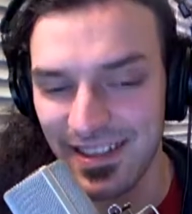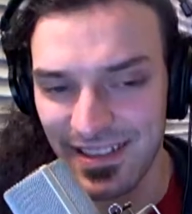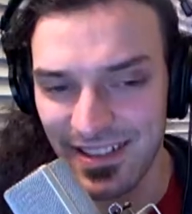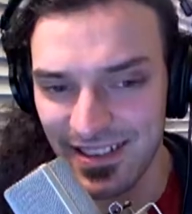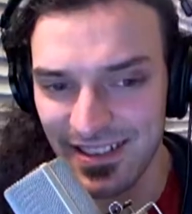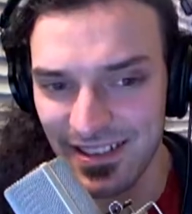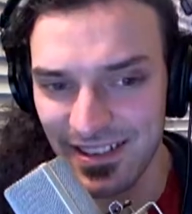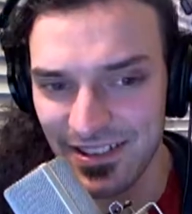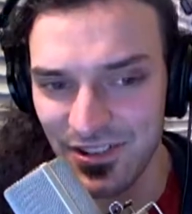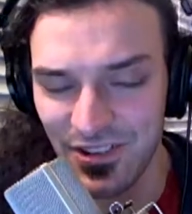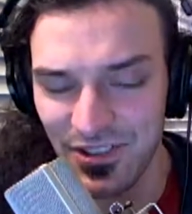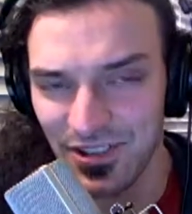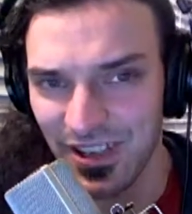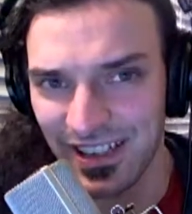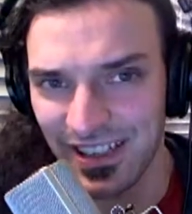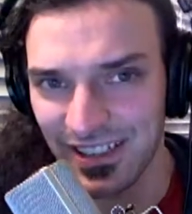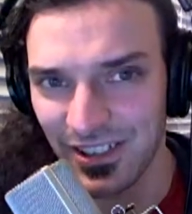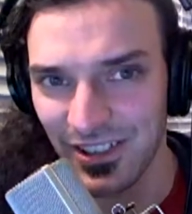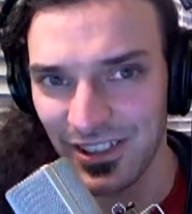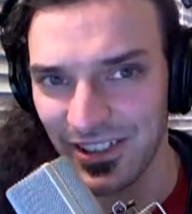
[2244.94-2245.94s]
Interesting.
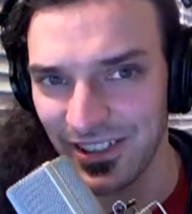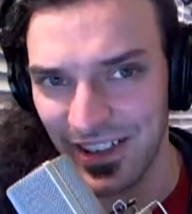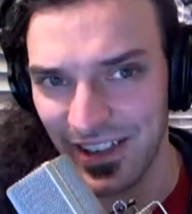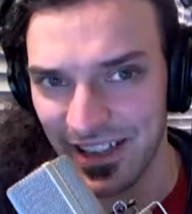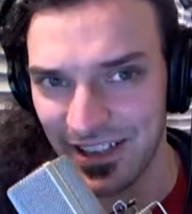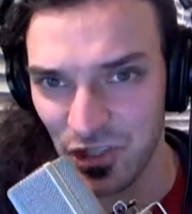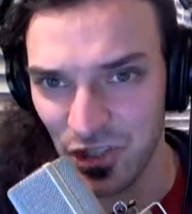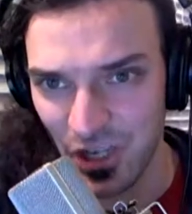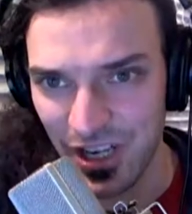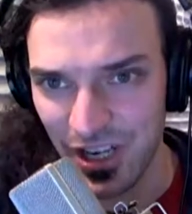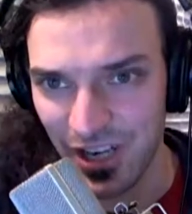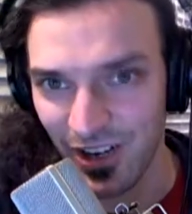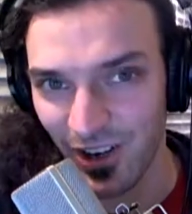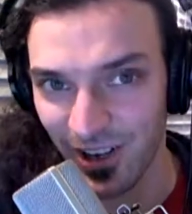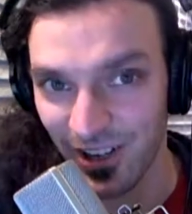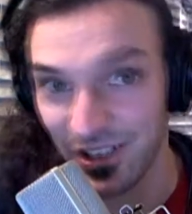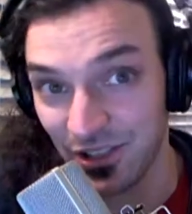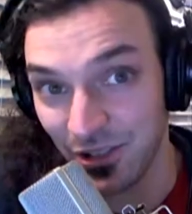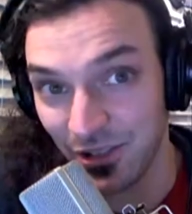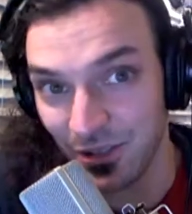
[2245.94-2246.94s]
That's that's G
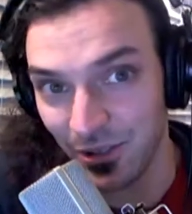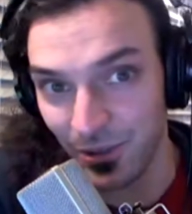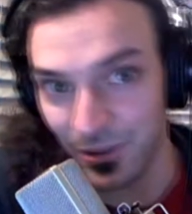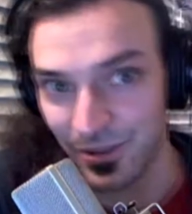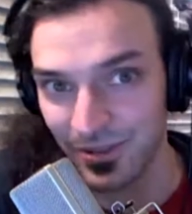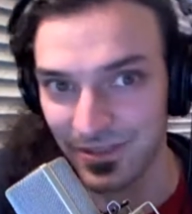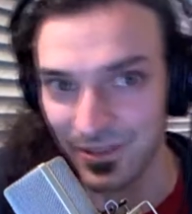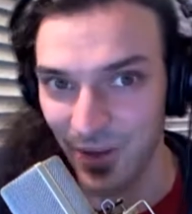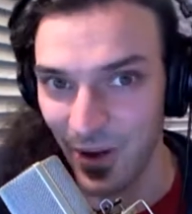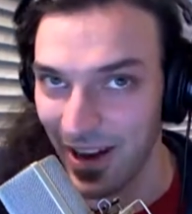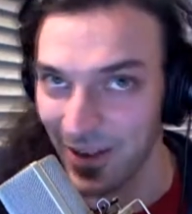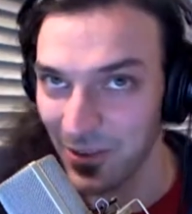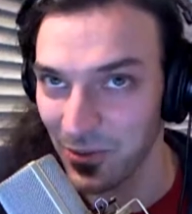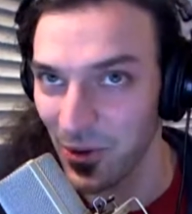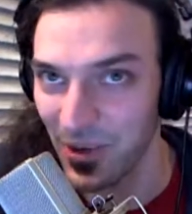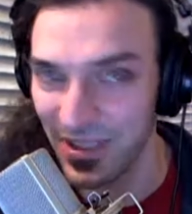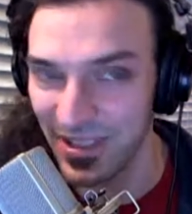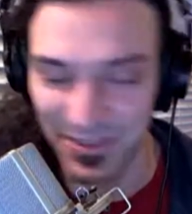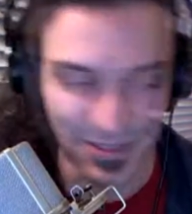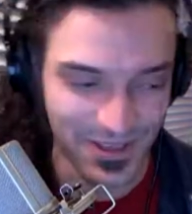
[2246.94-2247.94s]
R two, Grand
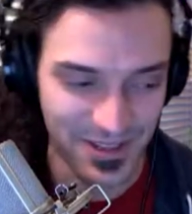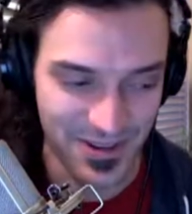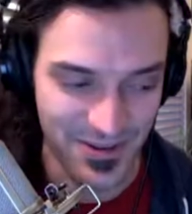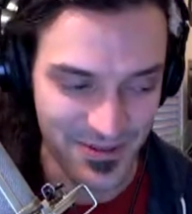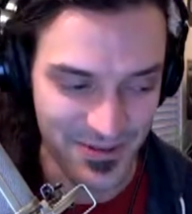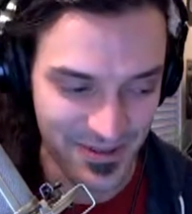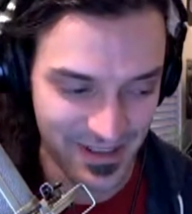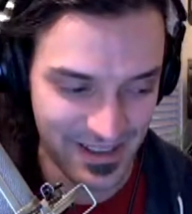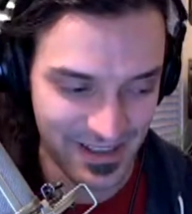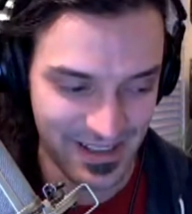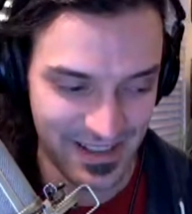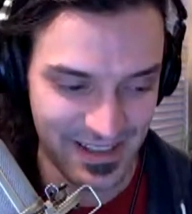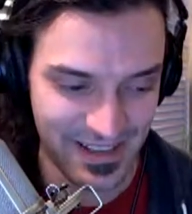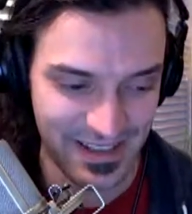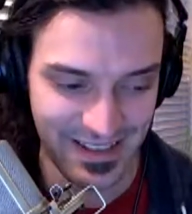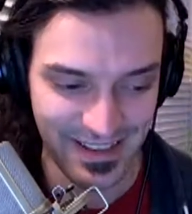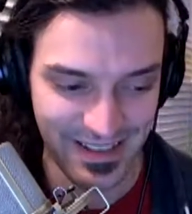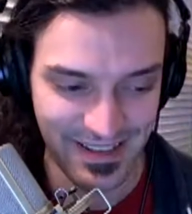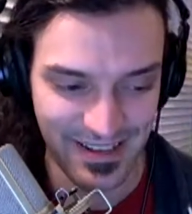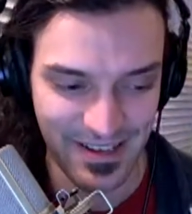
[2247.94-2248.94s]
Royal two.
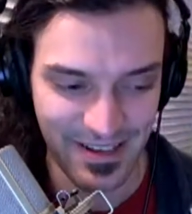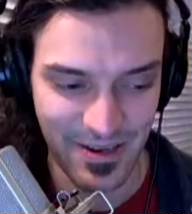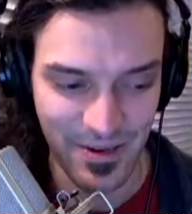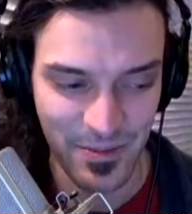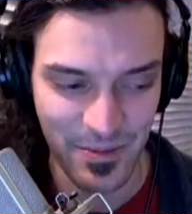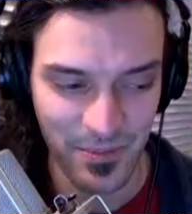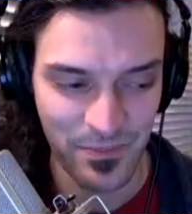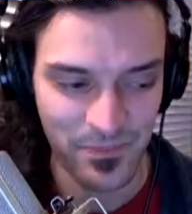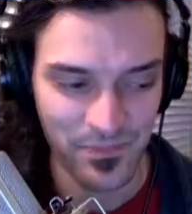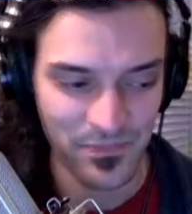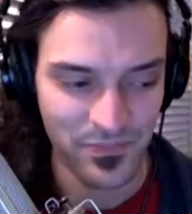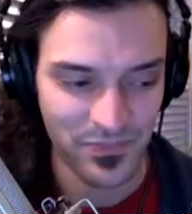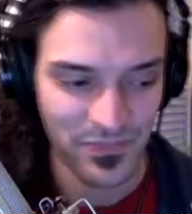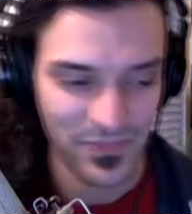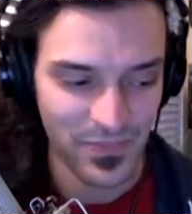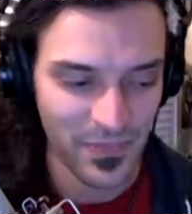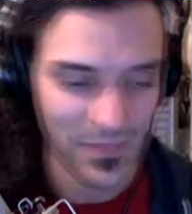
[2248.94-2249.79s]
Hmm.